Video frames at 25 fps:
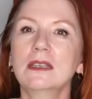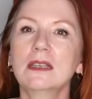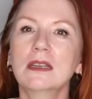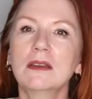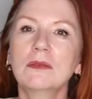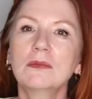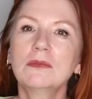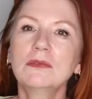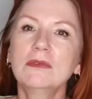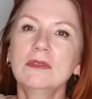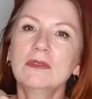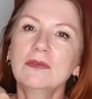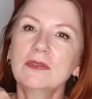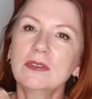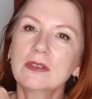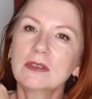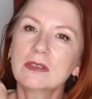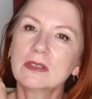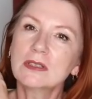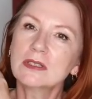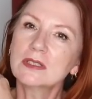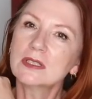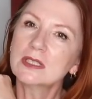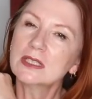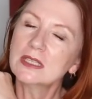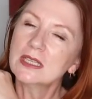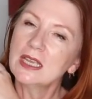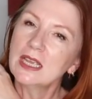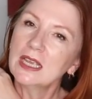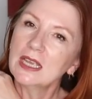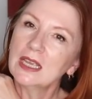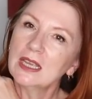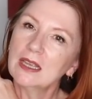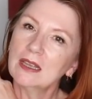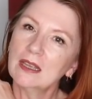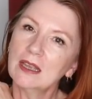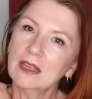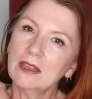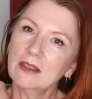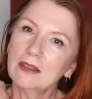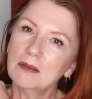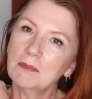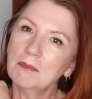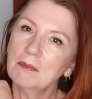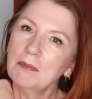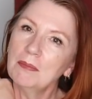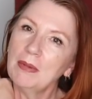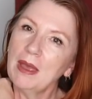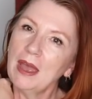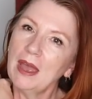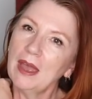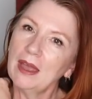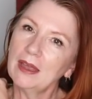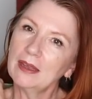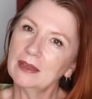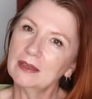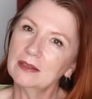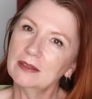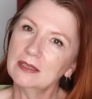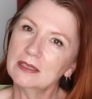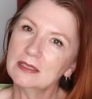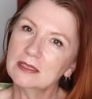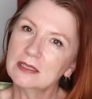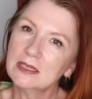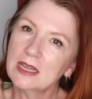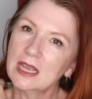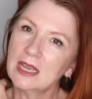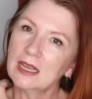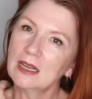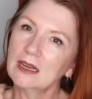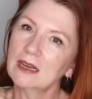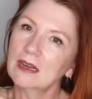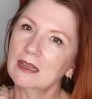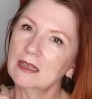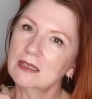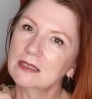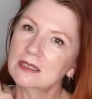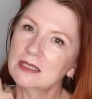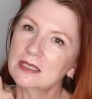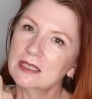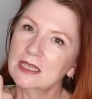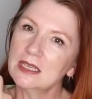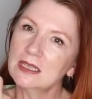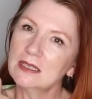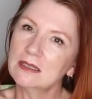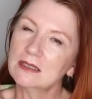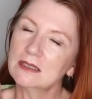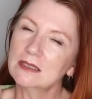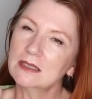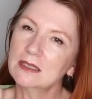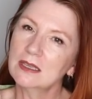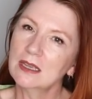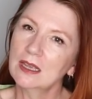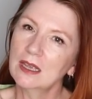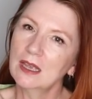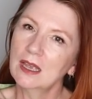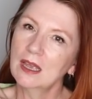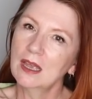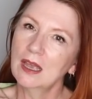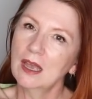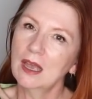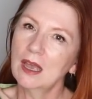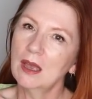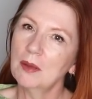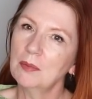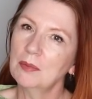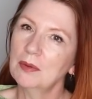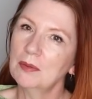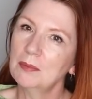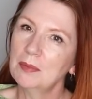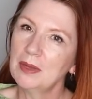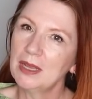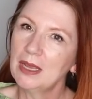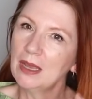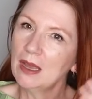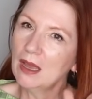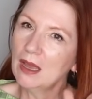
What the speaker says: I wonder if you can see, at the back, this neckline sits up a bit